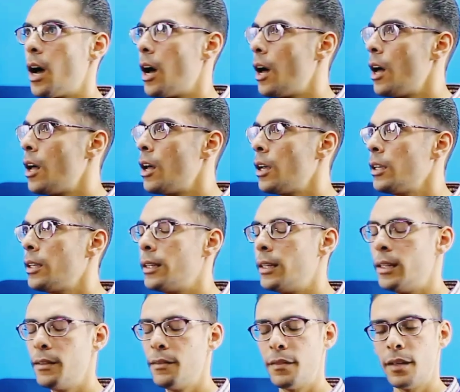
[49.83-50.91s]
I
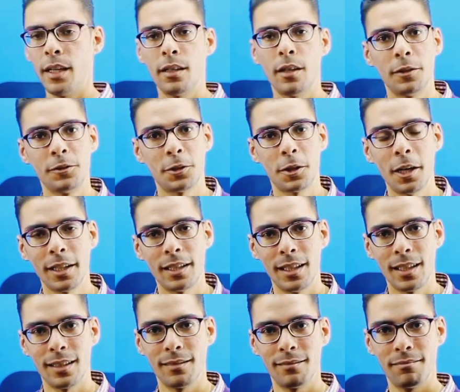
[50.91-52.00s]
live in
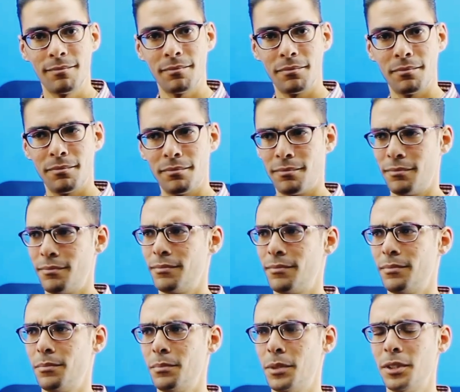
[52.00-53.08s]
Antarctica.
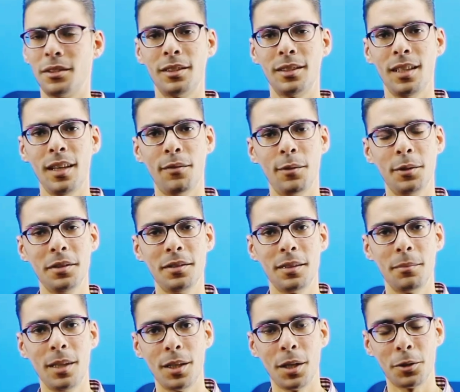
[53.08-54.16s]
Mr. Safe, what does it
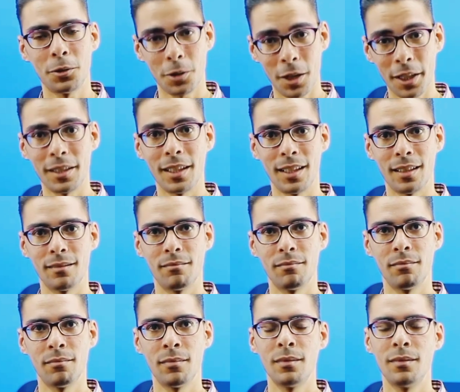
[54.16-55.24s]
mean, Antarctica?
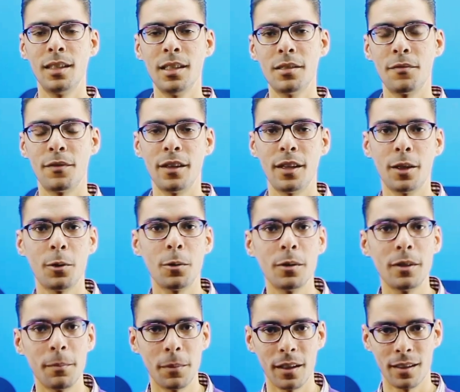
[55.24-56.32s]
That's a very cold
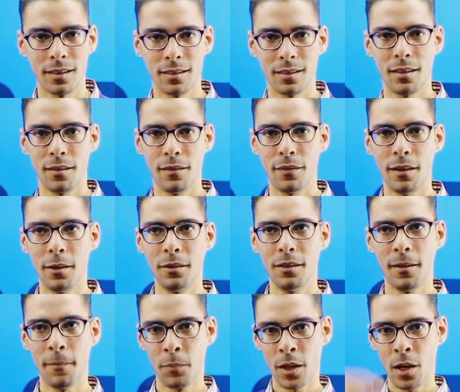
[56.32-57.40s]
place, found
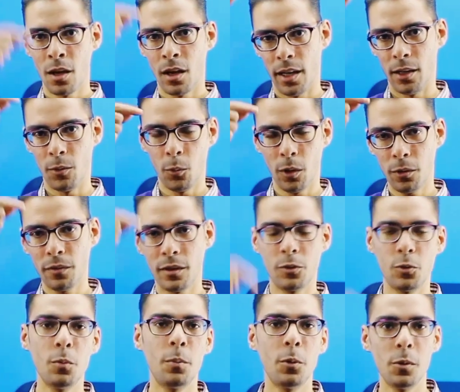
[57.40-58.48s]
in one of the
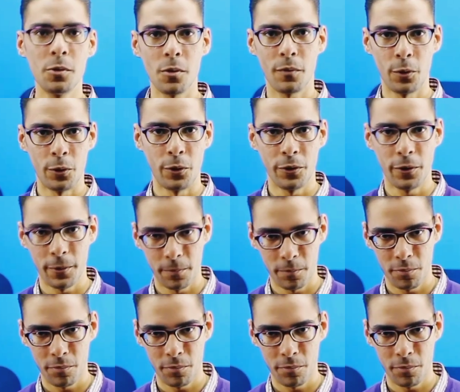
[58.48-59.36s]
two poles of Earth,